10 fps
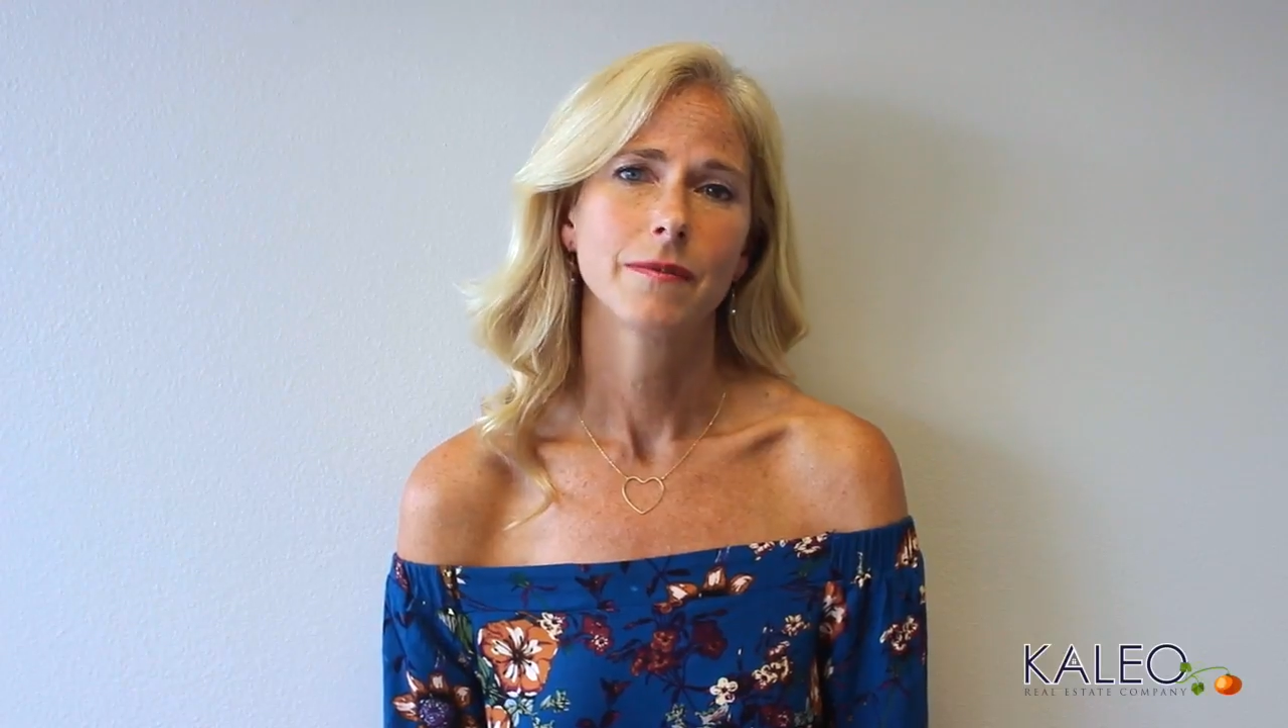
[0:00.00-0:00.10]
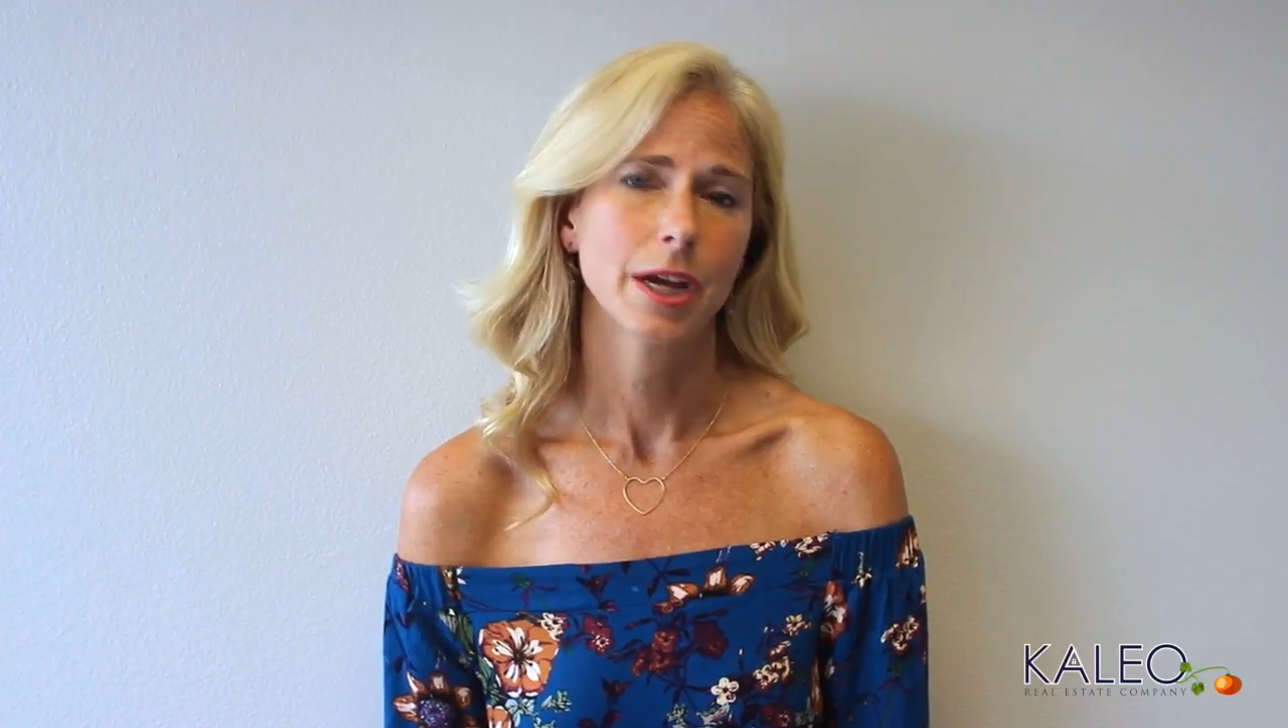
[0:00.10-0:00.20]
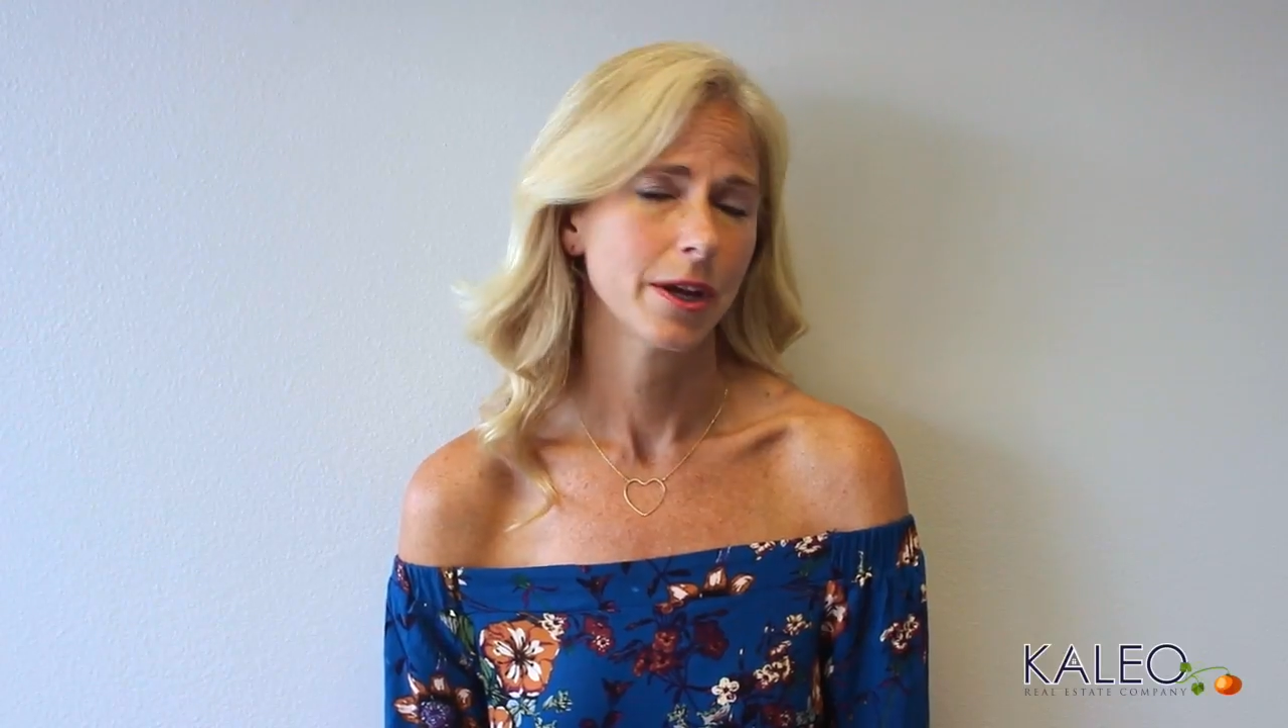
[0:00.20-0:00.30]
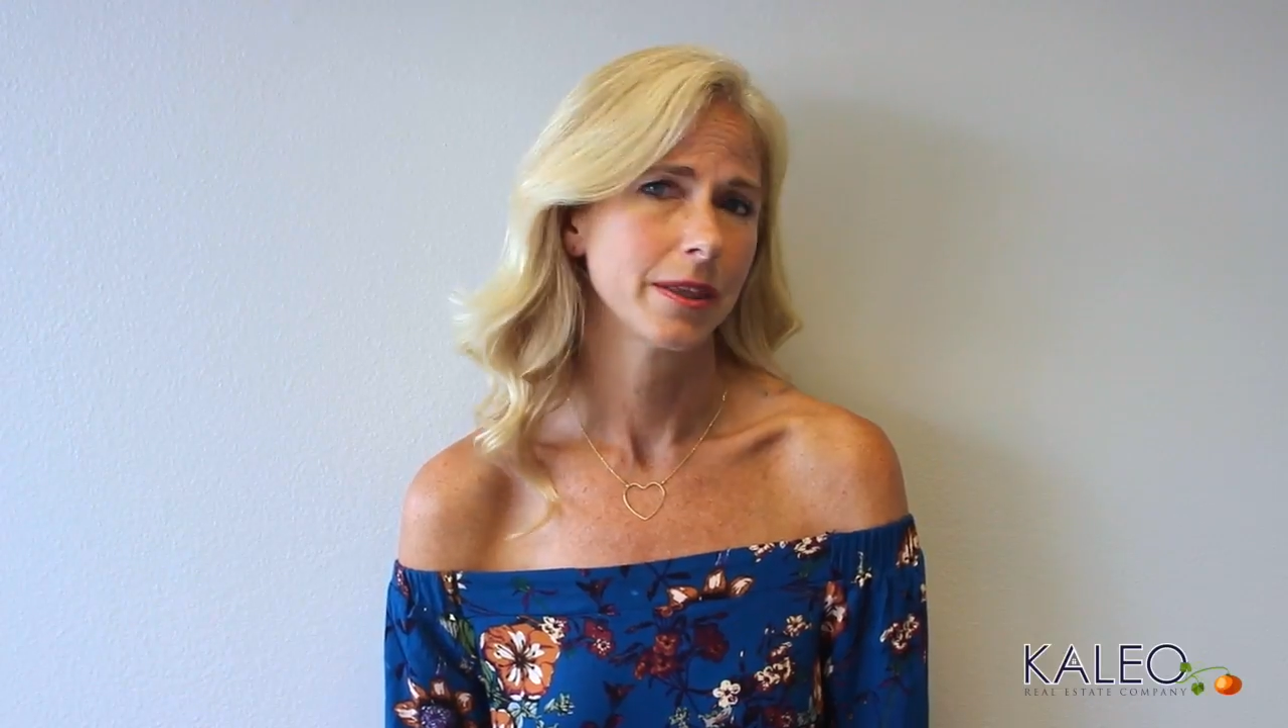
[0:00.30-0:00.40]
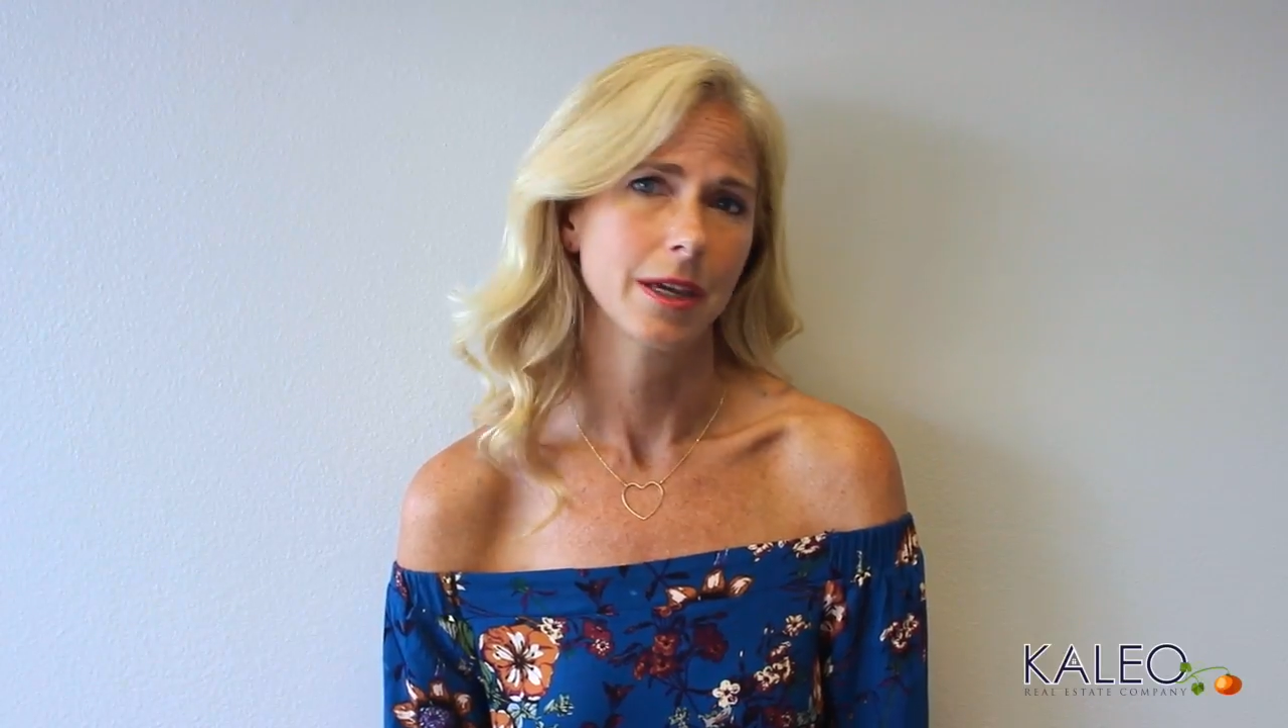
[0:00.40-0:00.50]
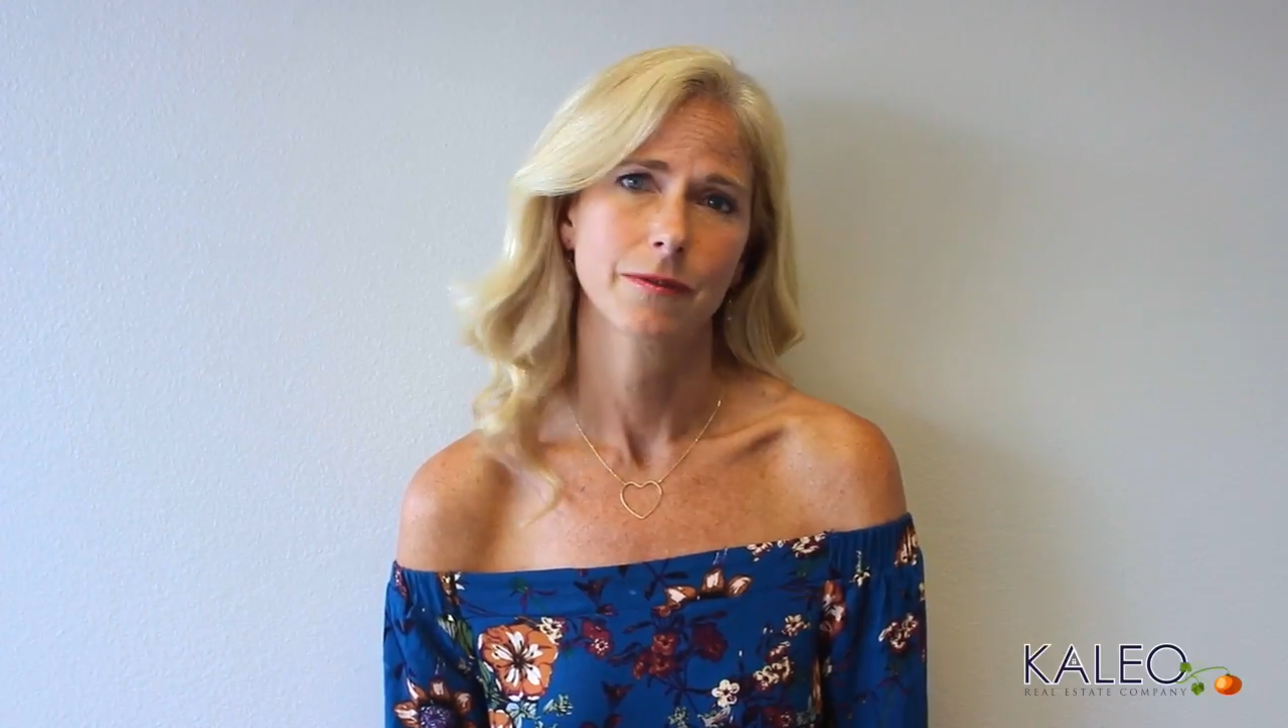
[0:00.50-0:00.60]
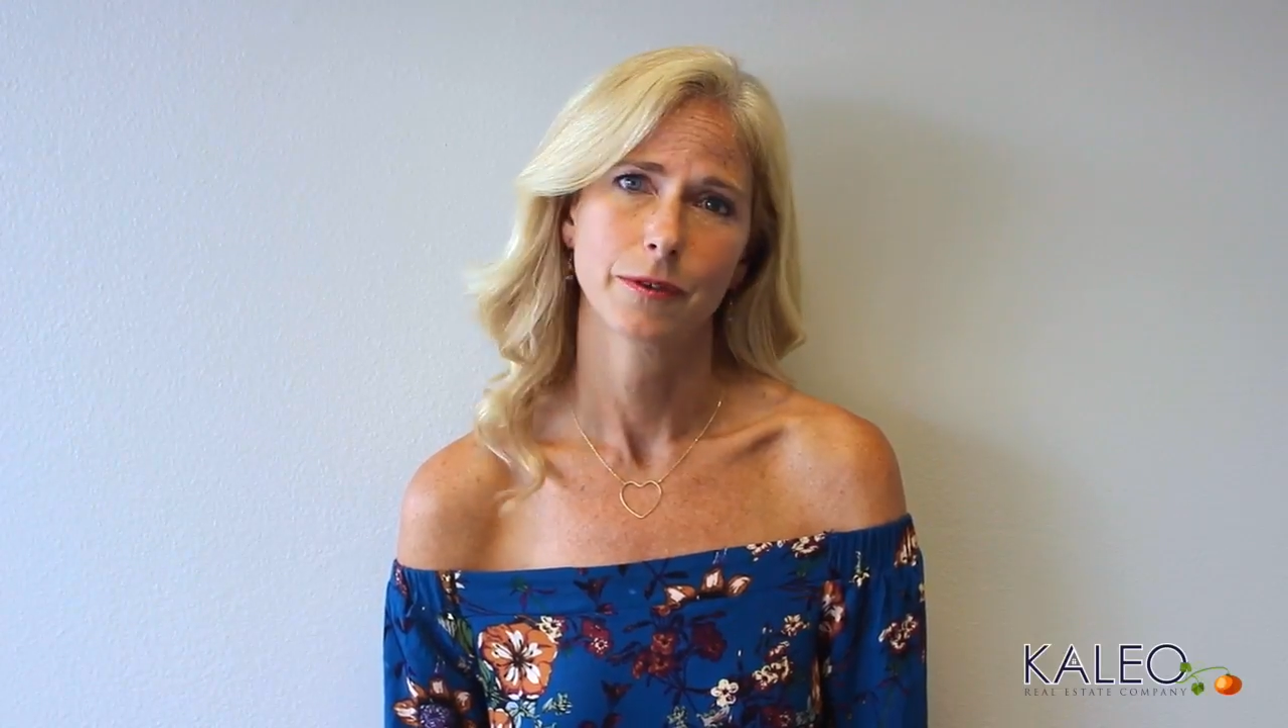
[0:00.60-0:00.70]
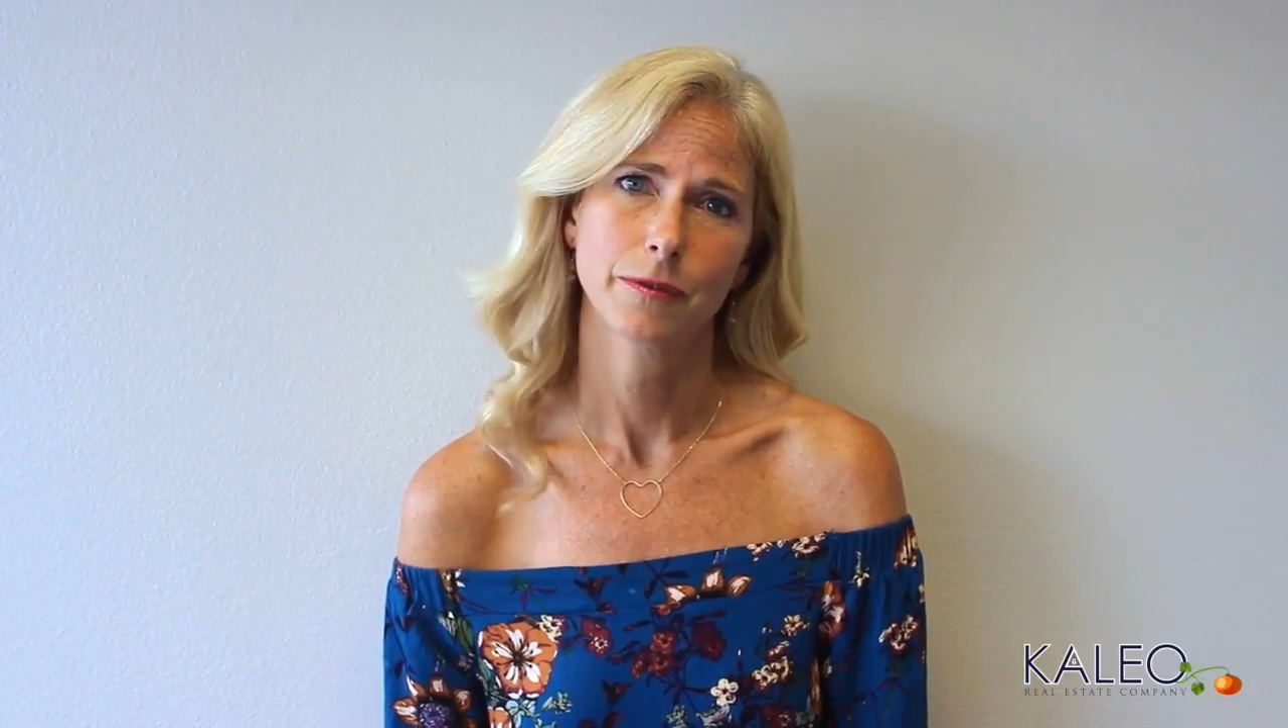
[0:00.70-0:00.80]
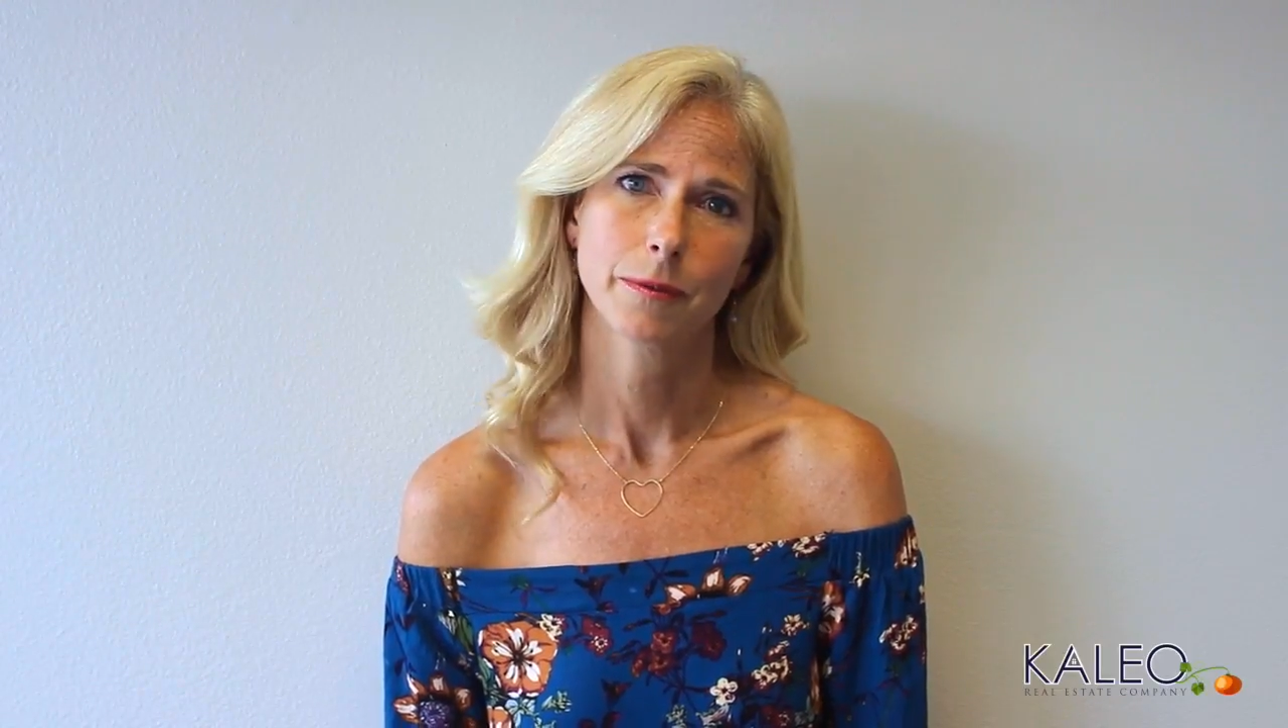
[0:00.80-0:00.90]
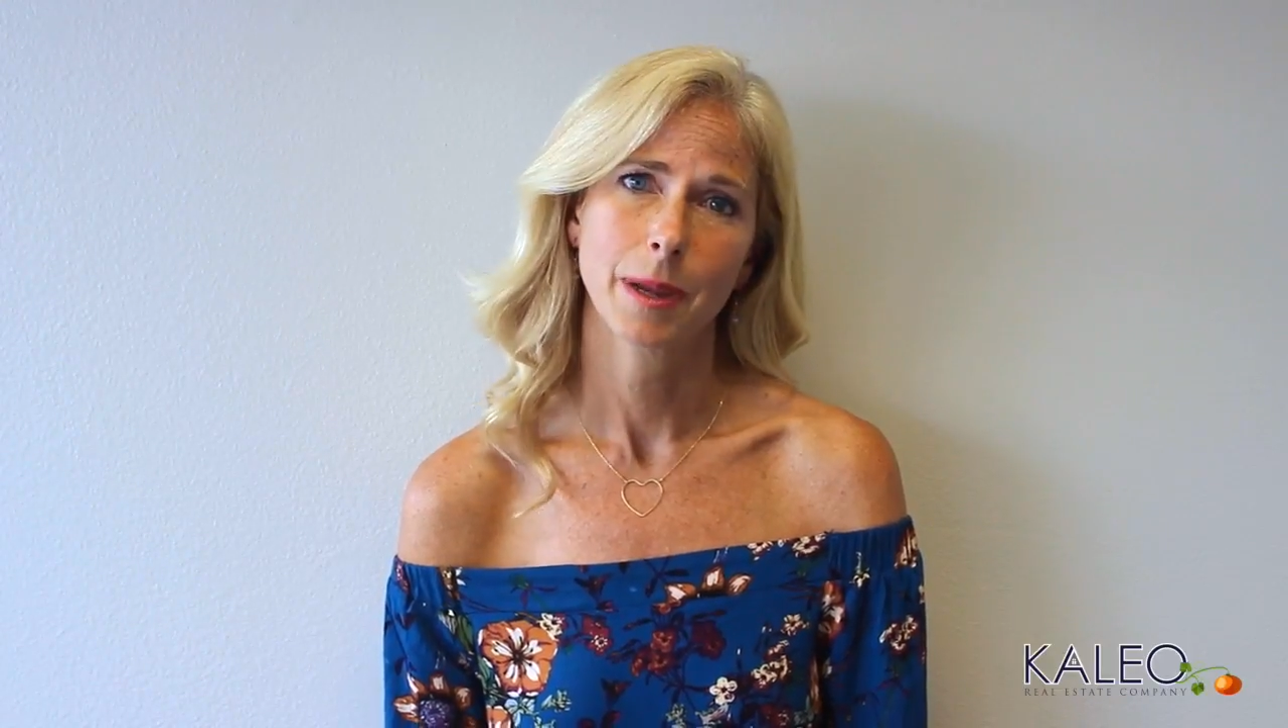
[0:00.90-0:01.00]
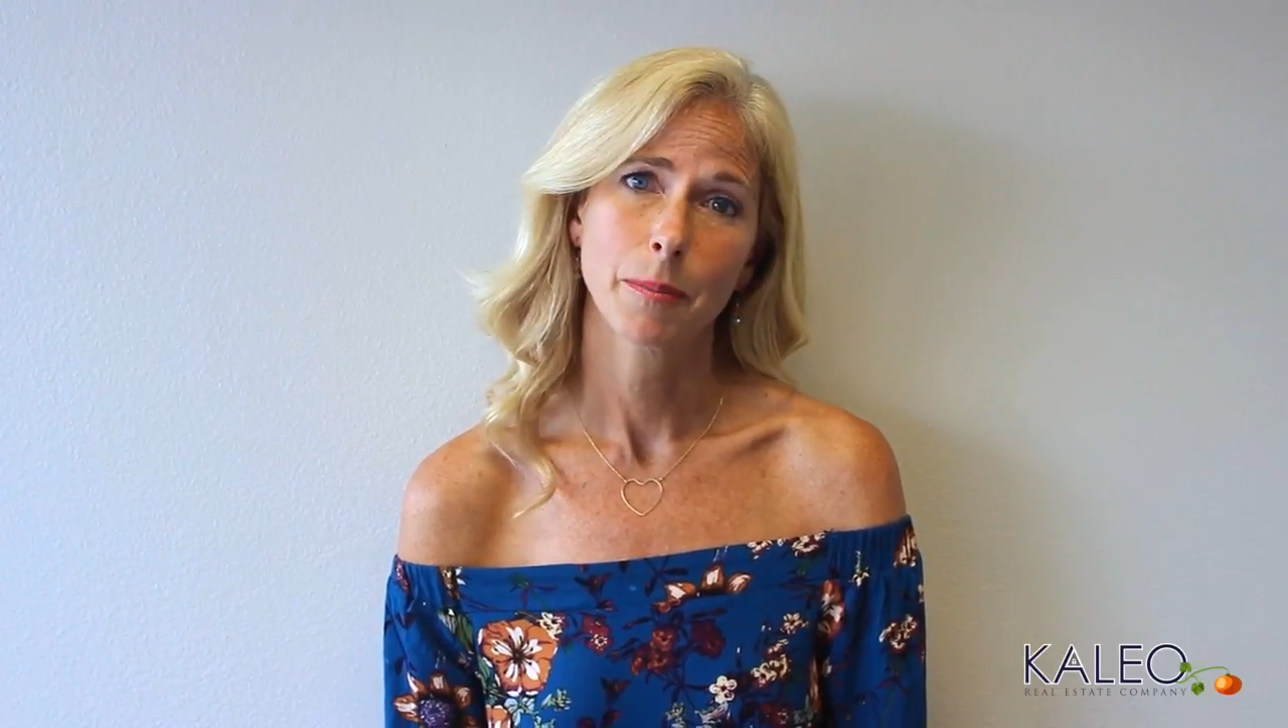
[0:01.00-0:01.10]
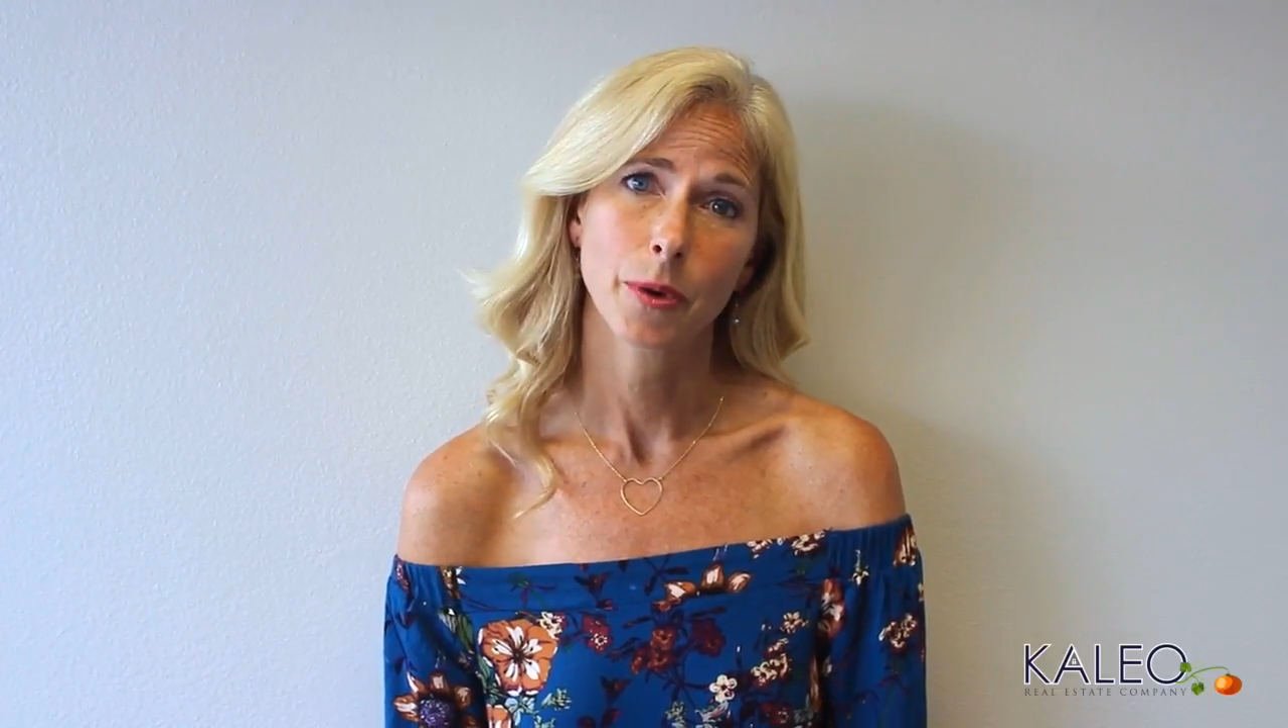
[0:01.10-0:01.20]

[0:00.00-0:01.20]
very thankful for my